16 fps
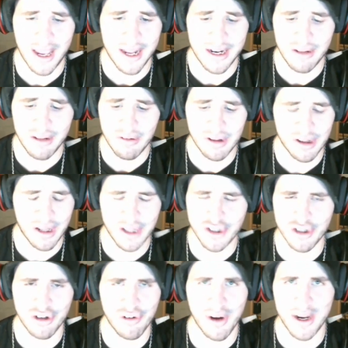And he was such a
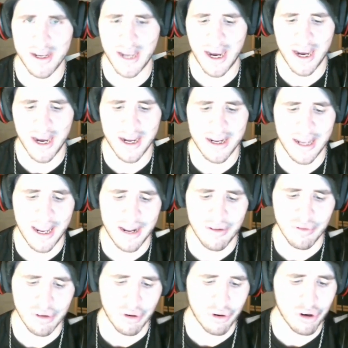great guy, and it
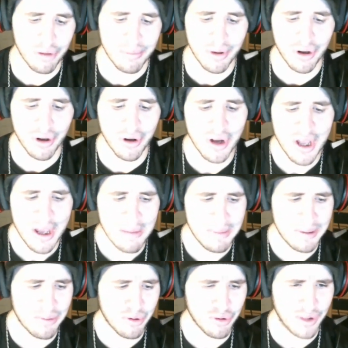was horrible.
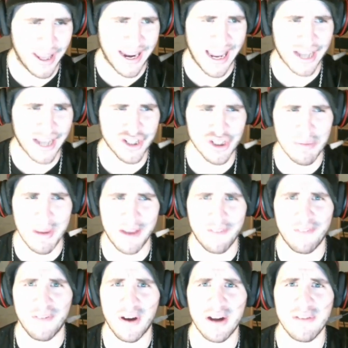People like actually make
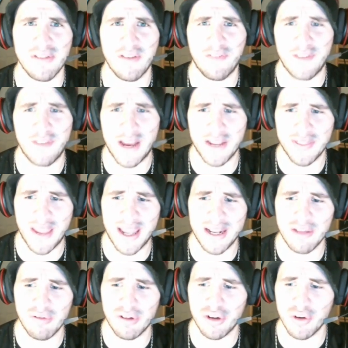fun of the fact that
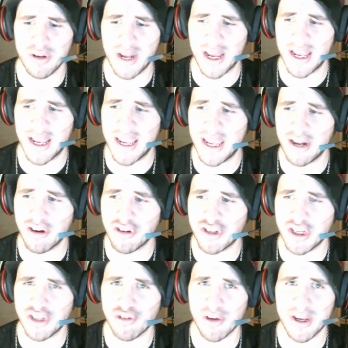he was doing an
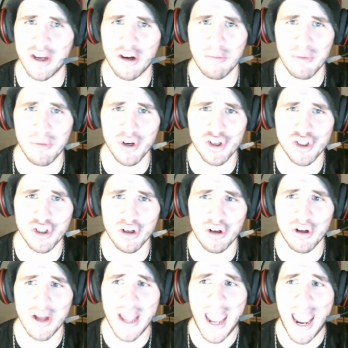energy drink
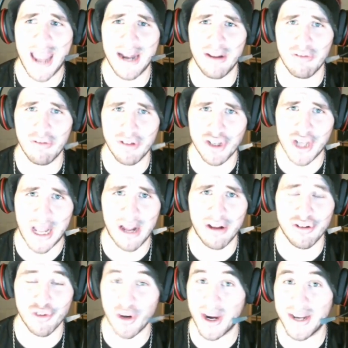commercial and he was
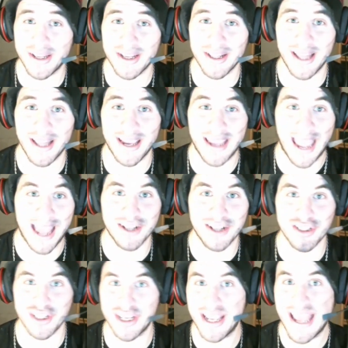trying to like
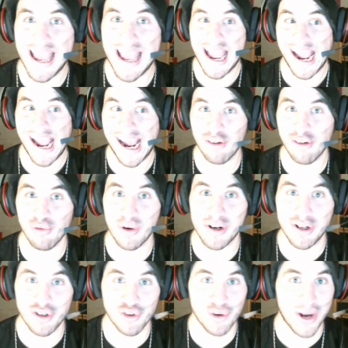actually outrun
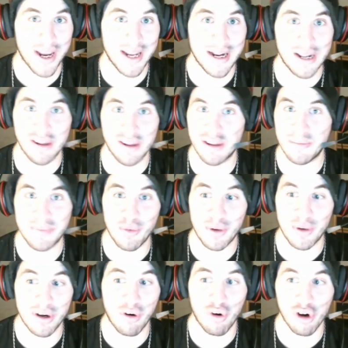a train, and something
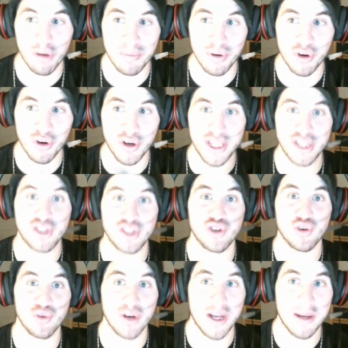went horrible. He
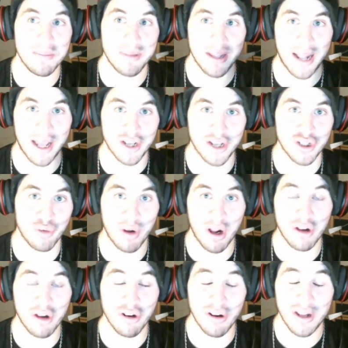tripped and actually went
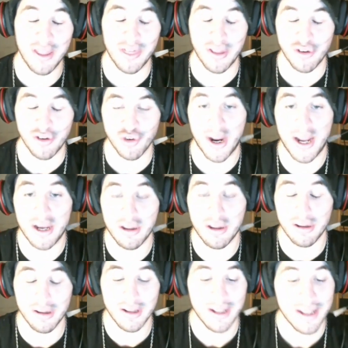underneath the
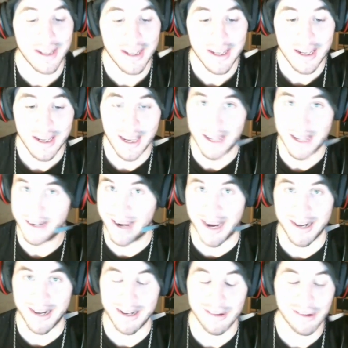tracks and
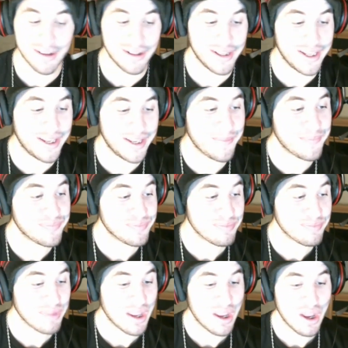died instantly.
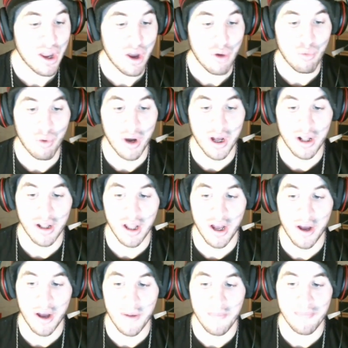Well,
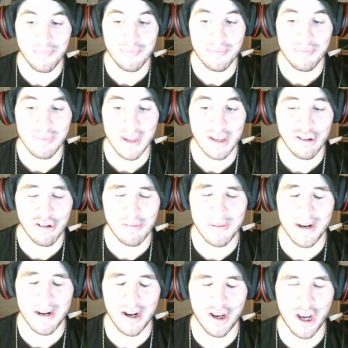there's
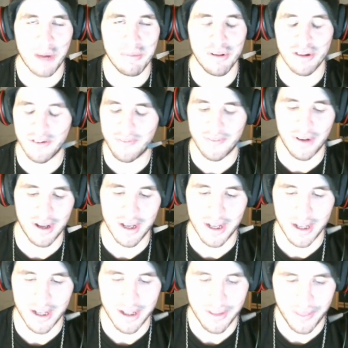been a couple of
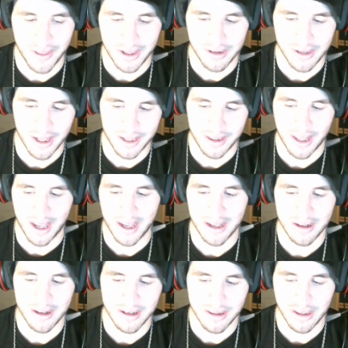things like
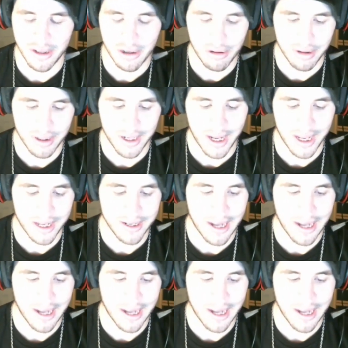that in the news today.